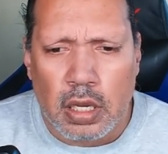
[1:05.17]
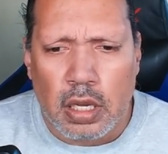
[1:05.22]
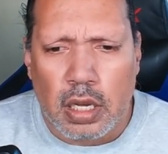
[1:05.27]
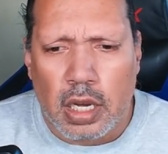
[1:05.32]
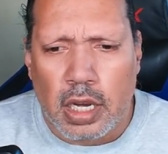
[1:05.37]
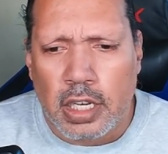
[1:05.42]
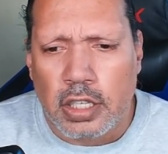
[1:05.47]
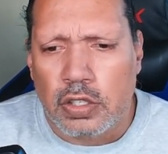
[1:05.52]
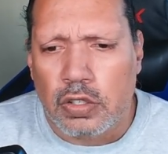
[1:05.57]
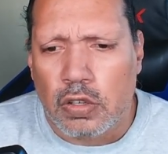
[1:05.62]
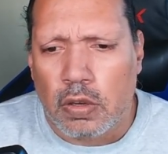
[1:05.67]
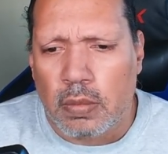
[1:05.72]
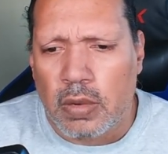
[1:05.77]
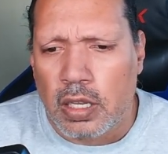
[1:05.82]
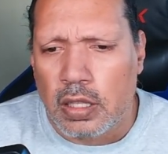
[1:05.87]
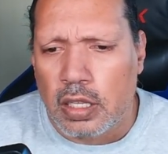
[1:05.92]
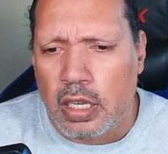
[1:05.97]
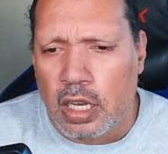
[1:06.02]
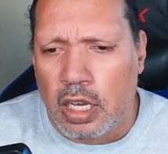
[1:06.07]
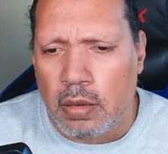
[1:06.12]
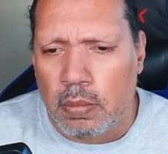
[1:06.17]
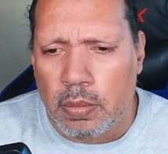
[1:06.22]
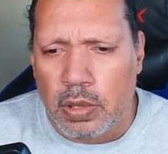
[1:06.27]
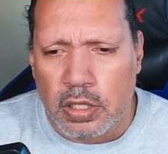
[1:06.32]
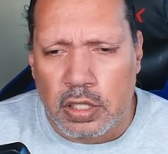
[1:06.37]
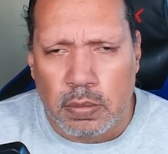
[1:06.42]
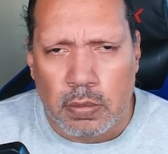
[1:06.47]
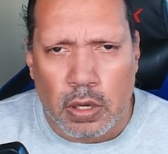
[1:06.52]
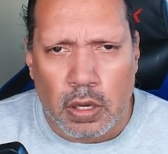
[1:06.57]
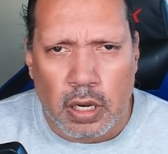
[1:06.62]
I saw my dad, but
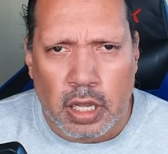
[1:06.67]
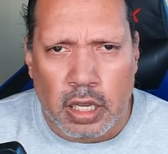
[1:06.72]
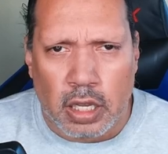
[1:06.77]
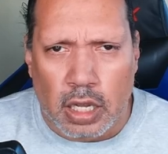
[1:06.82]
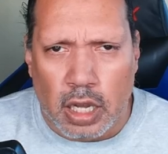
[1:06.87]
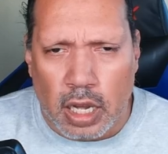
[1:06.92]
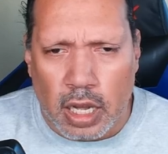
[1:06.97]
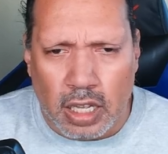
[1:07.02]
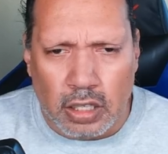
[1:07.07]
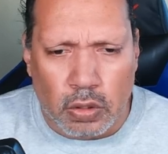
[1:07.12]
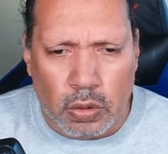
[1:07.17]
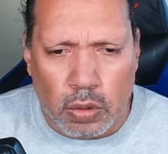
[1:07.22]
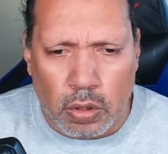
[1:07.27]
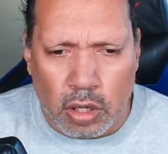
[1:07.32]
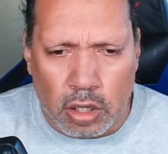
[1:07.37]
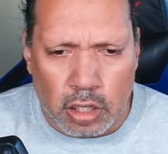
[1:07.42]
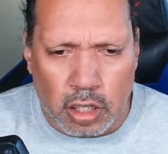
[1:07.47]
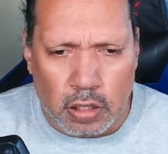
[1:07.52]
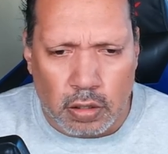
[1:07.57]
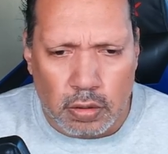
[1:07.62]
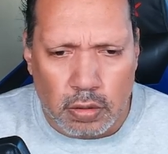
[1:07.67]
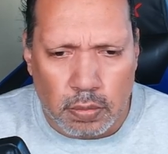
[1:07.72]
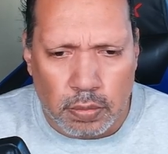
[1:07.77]
smelled like alcoholic